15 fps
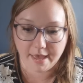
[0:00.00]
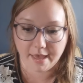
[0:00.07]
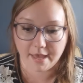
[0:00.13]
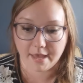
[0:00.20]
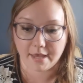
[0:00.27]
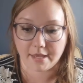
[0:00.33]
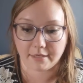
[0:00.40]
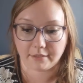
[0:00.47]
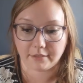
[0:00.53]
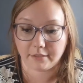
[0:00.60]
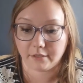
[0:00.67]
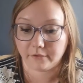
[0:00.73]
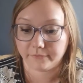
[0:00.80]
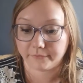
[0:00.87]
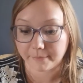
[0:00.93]
and
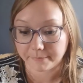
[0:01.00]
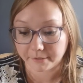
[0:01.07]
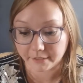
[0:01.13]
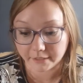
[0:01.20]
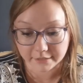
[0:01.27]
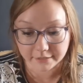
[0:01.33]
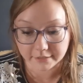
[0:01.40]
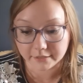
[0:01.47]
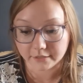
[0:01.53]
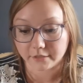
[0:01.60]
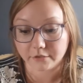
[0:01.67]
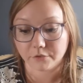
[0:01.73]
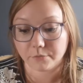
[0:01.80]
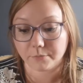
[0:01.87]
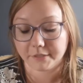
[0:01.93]
heel flap and
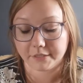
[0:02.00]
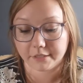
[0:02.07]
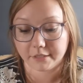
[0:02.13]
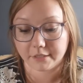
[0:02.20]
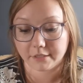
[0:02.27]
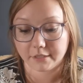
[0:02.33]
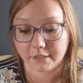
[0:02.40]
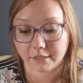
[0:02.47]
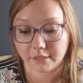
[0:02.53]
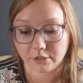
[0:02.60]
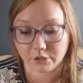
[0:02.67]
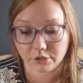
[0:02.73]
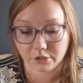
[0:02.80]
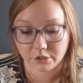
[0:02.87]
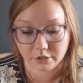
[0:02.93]
gusset, twisted
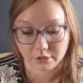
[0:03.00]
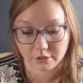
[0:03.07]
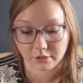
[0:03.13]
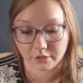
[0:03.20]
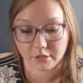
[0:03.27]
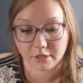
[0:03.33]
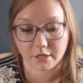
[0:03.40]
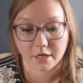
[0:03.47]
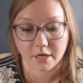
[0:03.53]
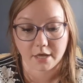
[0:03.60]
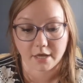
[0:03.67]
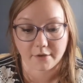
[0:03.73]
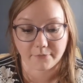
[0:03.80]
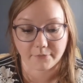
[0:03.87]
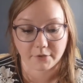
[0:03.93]
stitch
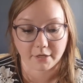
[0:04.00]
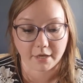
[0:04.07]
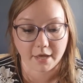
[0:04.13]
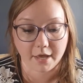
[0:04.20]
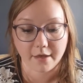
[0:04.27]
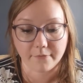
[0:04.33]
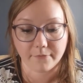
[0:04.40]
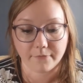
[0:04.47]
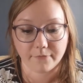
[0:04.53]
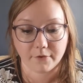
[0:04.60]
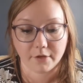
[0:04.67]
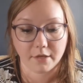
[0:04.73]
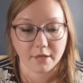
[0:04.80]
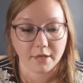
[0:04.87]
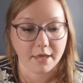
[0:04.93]
for the cuff,
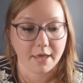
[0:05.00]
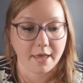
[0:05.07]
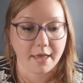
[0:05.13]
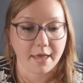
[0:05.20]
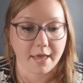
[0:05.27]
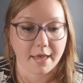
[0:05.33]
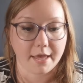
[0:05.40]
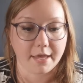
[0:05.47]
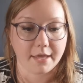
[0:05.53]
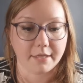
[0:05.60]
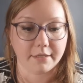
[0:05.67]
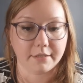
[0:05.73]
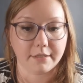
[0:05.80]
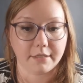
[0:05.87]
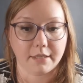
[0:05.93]

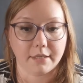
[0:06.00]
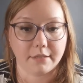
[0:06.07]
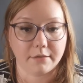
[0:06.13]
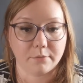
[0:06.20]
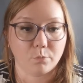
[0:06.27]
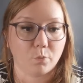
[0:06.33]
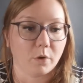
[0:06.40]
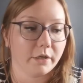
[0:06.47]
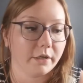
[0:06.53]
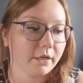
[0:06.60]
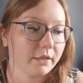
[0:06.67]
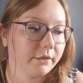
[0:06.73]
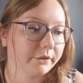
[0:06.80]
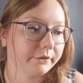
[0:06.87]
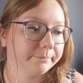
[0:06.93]
and it's one
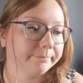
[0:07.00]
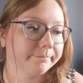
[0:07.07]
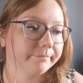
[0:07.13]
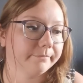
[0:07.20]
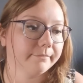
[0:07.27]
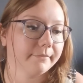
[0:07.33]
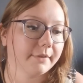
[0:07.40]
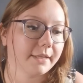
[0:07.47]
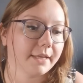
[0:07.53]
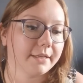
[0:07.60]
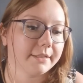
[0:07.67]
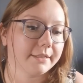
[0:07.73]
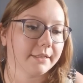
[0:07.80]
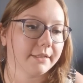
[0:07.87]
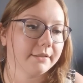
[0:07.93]
color. That
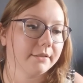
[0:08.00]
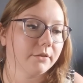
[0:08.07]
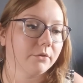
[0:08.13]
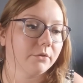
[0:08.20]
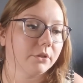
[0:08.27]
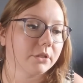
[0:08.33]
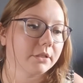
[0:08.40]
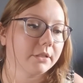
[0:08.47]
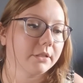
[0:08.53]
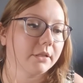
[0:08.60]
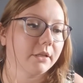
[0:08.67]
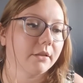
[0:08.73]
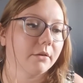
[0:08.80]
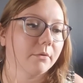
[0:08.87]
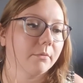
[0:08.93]
is it. You just
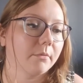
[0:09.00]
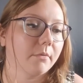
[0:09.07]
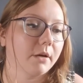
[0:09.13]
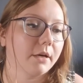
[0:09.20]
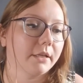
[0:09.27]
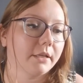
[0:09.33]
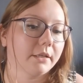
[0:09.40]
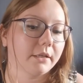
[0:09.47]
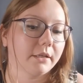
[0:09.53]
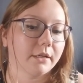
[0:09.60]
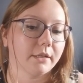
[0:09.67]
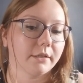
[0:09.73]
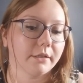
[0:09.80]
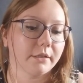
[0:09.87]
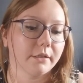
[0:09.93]
need the one
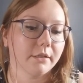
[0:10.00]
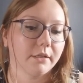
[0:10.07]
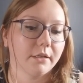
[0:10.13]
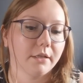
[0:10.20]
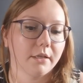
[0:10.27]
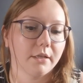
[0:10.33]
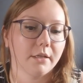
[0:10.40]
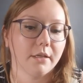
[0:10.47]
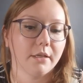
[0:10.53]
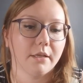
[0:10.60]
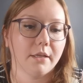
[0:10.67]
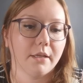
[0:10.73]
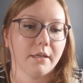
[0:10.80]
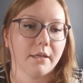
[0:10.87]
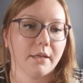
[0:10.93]
color,
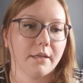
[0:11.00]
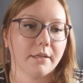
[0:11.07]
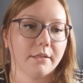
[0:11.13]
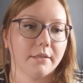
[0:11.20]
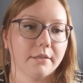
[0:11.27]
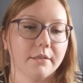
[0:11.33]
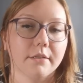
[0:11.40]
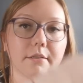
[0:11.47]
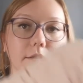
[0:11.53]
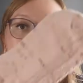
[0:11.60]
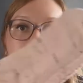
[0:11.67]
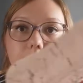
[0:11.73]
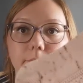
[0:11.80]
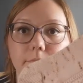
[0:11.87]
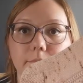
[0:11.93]
and
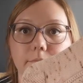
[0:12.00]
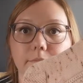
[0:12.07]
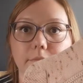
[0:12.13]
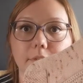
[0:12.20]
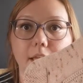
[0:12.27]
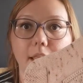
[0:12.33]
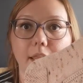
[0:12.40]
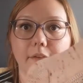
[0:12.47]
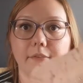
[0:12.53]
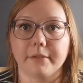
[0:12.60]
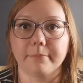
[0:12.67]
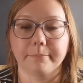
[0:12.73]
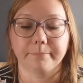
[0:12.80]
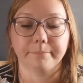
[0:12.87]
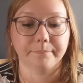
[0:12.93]
I love it.
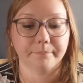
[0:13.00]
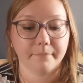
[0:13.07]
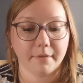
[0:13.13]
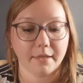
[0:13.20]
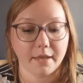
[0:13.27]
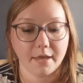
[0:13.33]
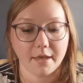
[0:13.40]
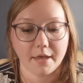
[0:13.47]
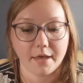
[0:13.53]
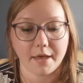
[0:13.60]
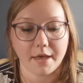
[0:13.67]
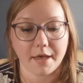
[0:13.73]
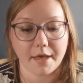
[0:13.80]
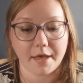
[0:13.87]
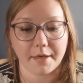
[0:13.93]

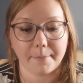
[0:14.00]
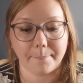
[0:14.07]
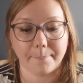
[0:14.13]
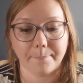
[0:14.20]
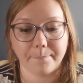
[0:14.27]
I